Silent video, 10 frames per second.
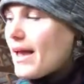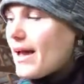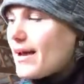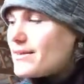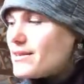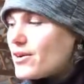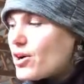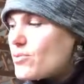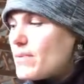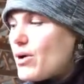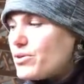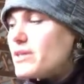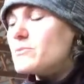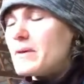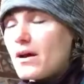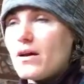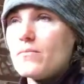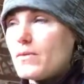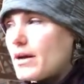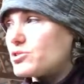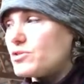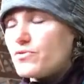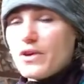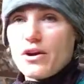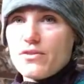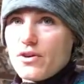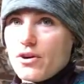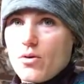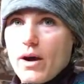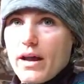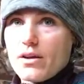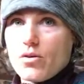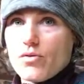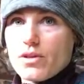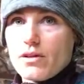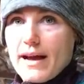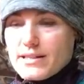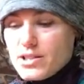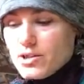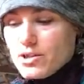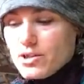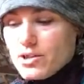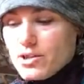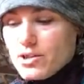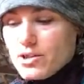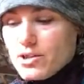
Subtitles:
and her mouth has become actually very, very quiet over the last year or so.